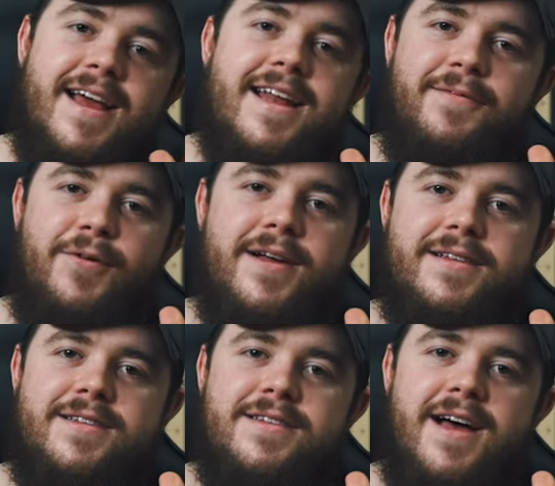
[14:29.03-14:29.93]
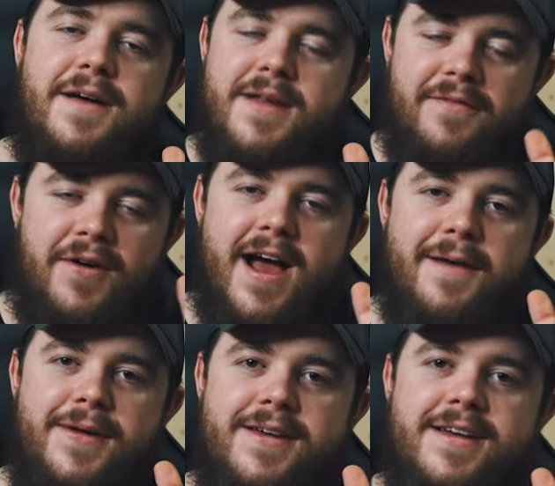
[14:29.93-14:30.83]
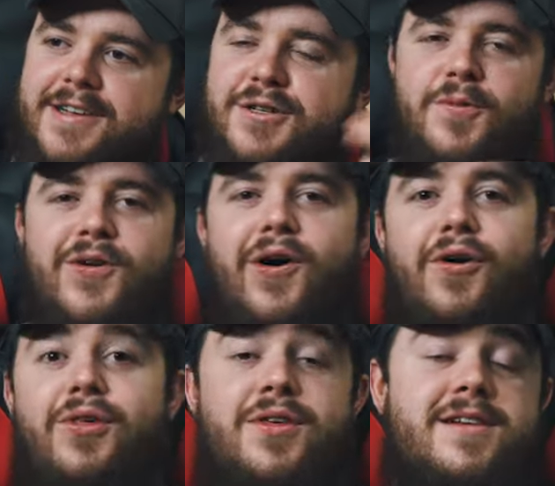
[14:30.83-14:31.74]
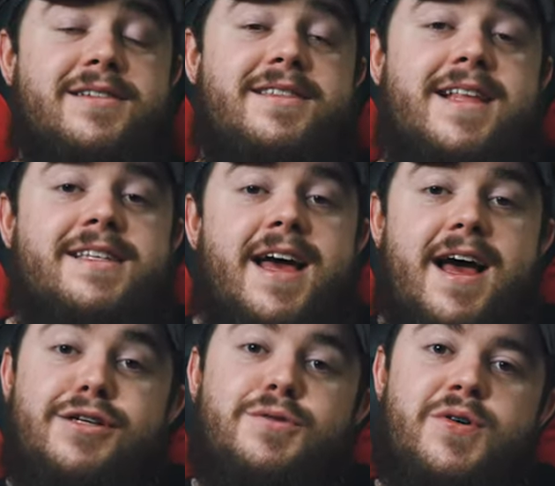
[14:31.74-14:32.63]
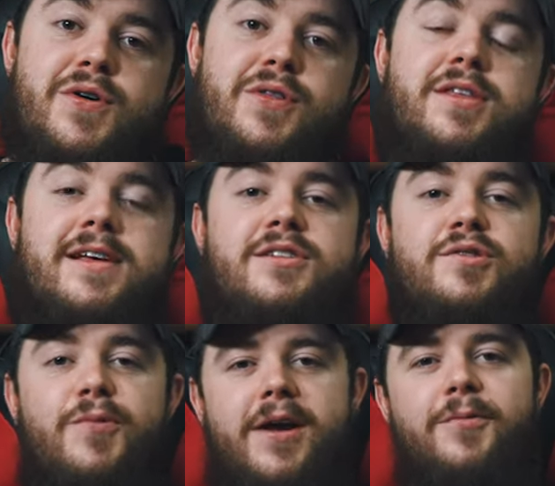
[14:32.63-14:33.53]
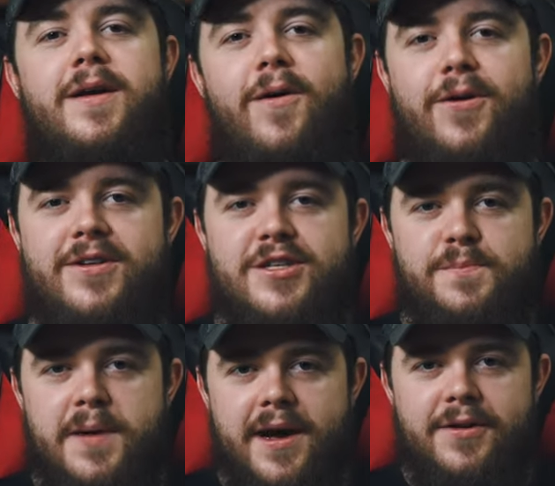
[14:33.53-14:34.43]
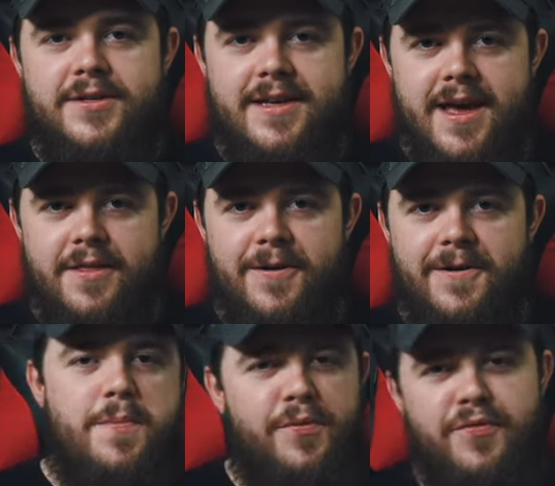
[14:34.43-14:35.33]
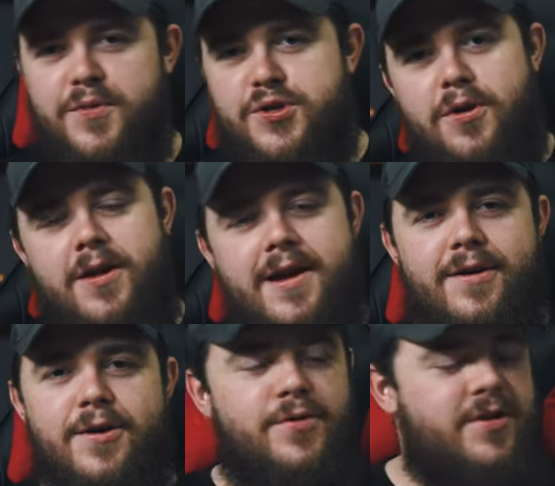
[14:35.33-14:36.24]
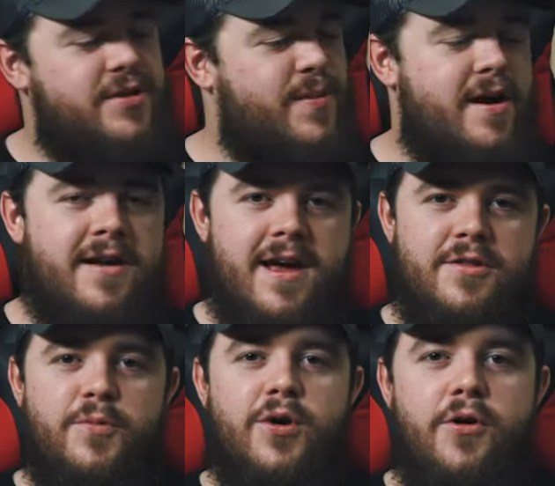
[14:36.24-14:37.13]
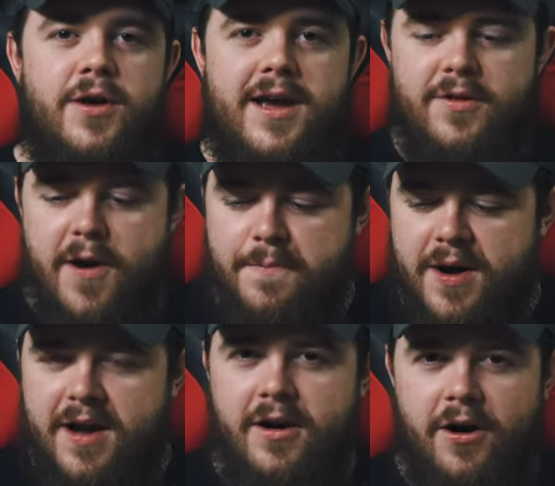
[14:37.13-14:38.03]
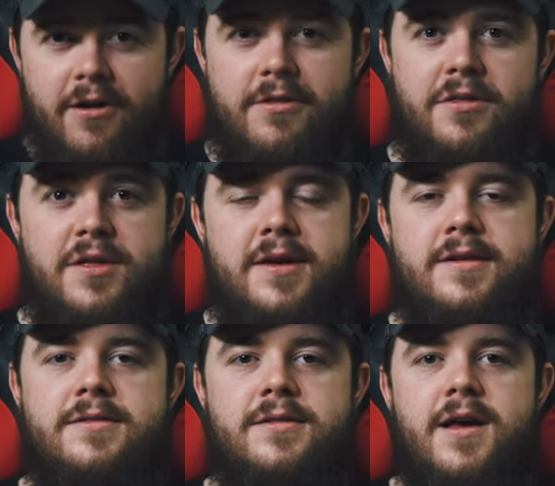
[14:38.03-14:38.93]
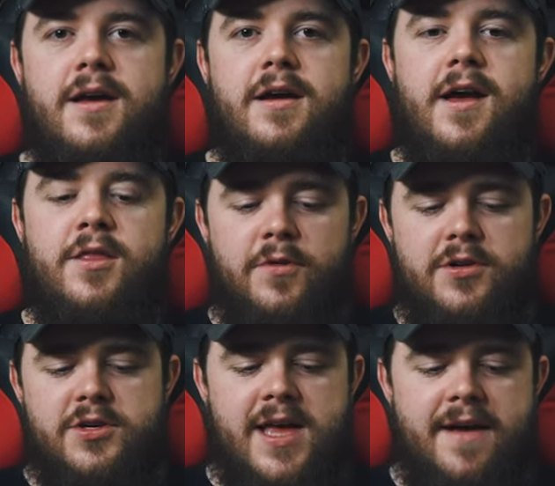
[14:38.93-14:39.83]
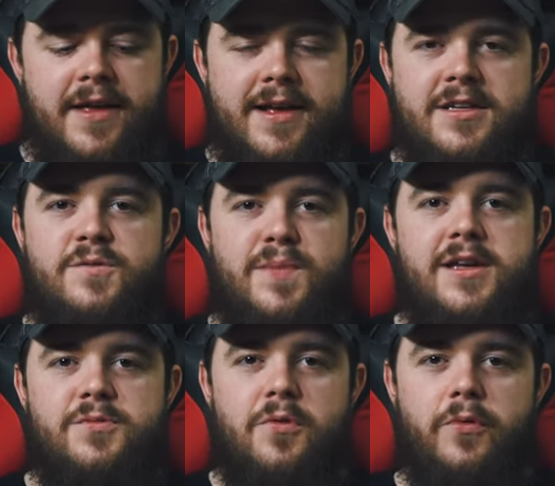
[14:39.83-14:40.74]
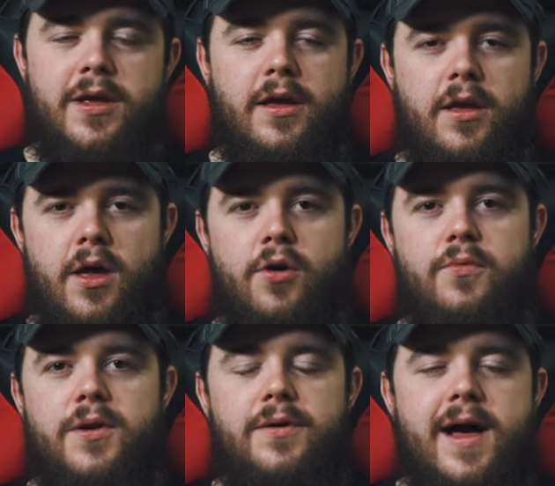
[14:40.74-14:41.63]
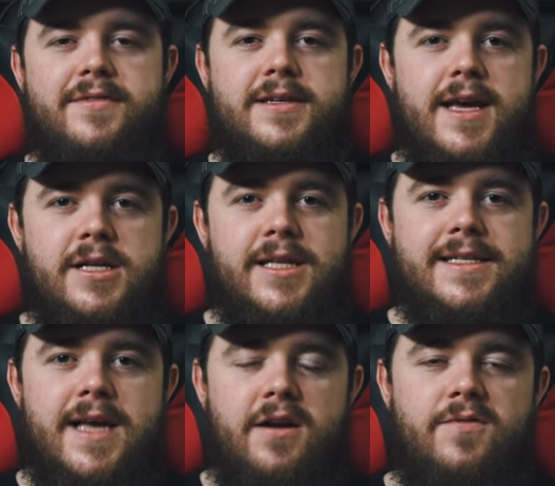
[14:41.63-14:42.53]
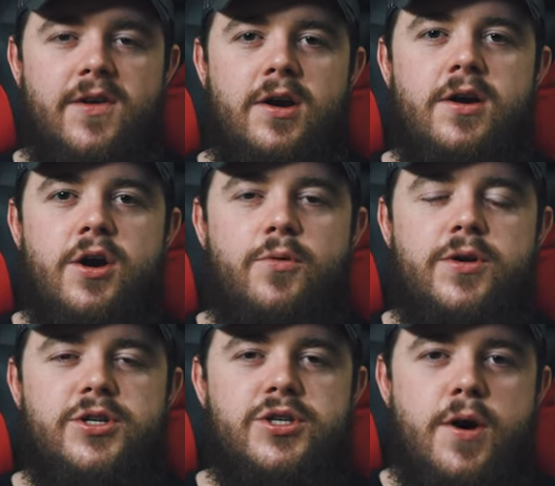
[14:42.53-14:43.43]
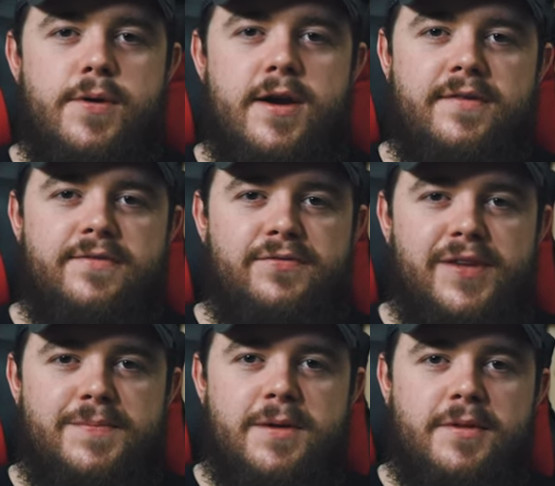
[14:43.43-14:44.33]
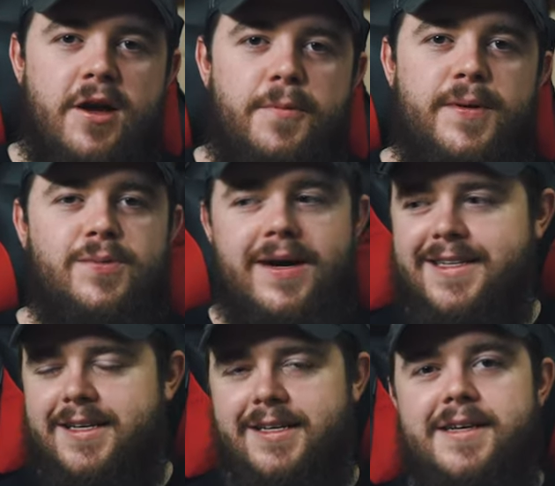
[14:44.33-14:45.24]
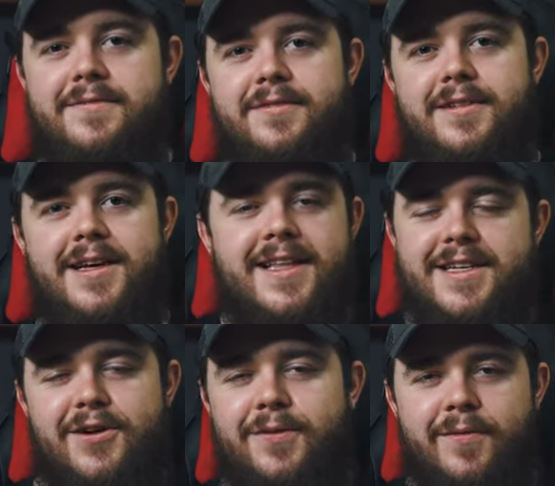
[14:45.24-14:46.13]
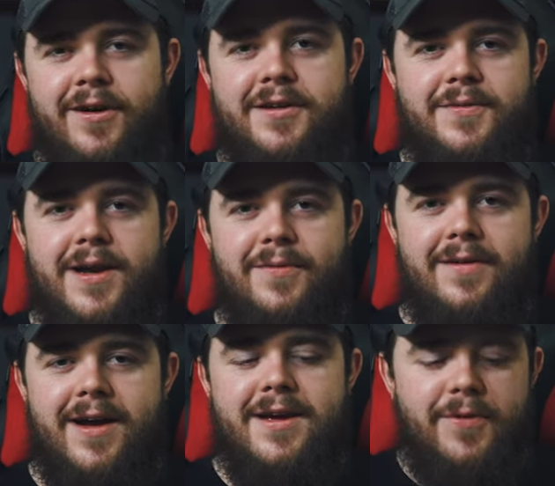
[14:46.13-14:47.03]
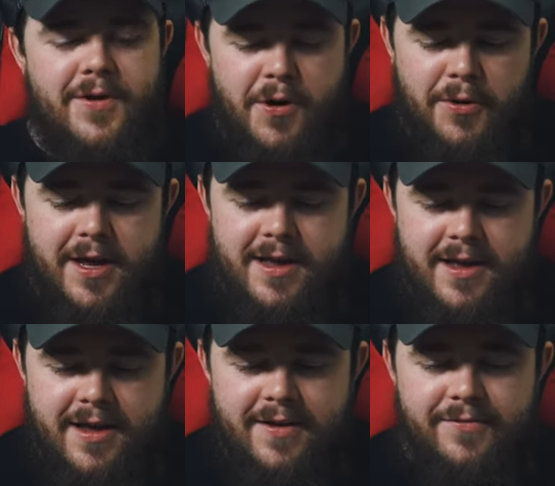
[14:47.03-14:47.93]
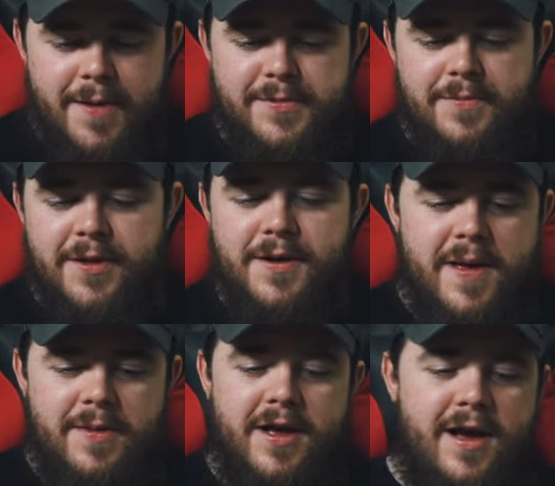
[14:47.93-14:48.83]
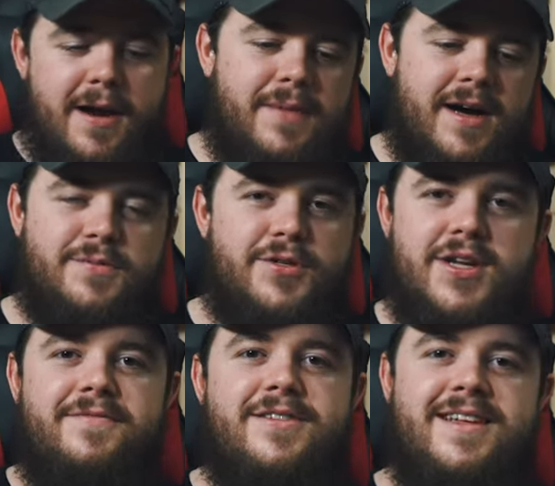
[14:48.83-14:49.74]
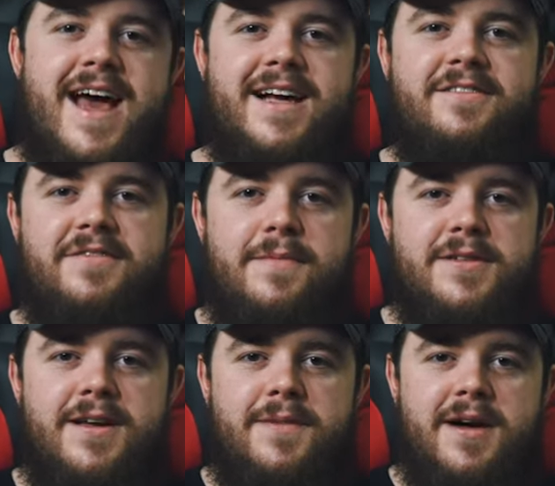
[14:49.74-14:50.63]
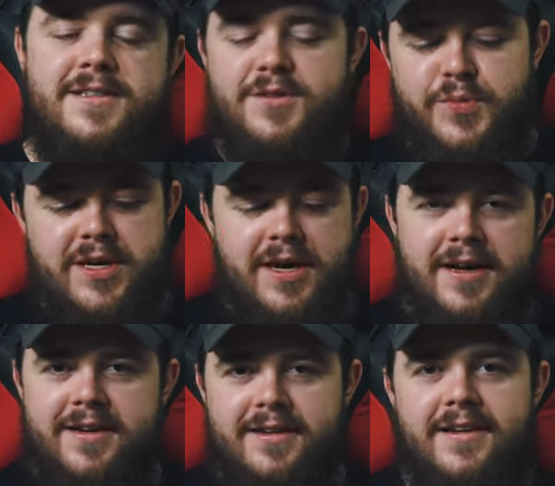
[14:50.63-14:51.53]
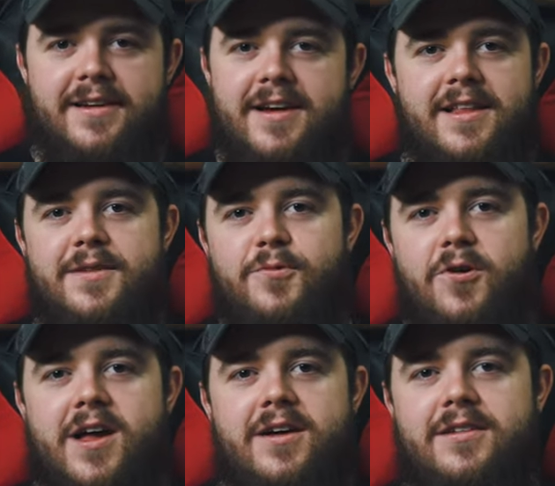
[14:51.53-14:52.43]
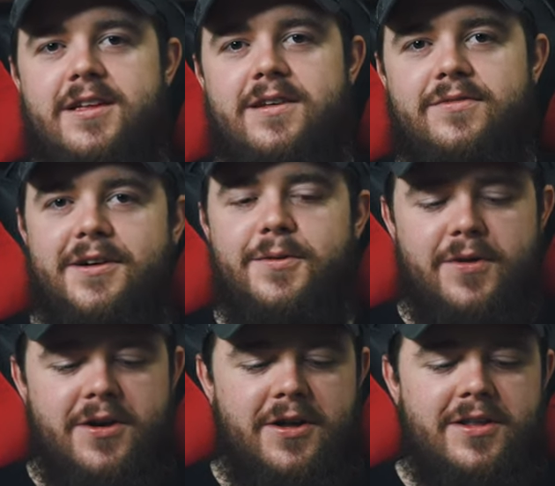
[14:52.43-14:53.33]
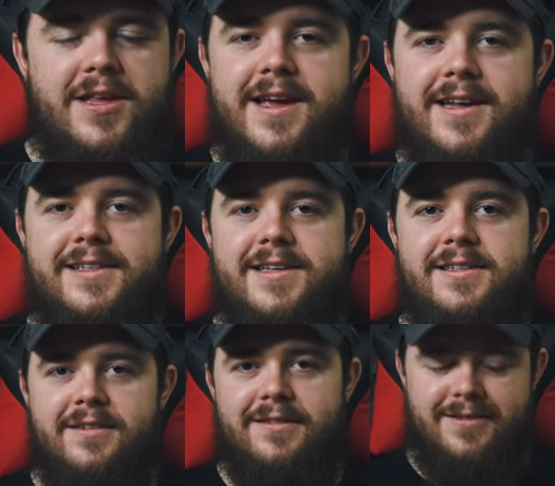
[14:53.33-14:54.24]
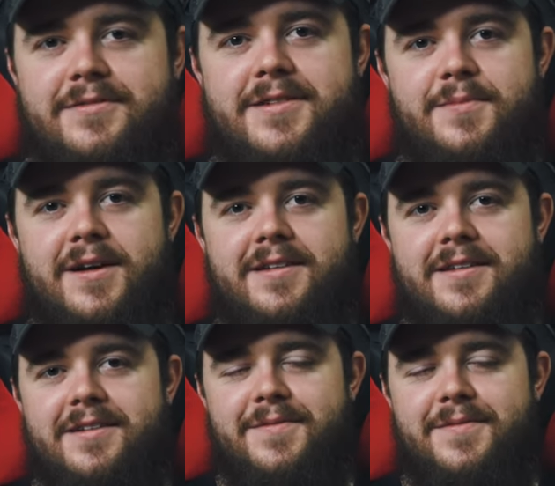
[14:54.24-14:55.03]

it never ends. I'm never happy. I just want all the things. That's it. I just want all the things. So why don't we all conspire together? People from the Charlotte area will conspire together. We'll go together and buy all the things and then we'll just have like a space where we can go. We don't have to take things out of there. We can just go there and flip something open twice and leave. Like that's all we want to do anyway, right? You want to hold it, flip something, maybe cut a box. We'll just have stacks of Amazon boxes we can cut and then walk out and leave. You know, we're gonna call it the EDC Center. Don't steal my idea.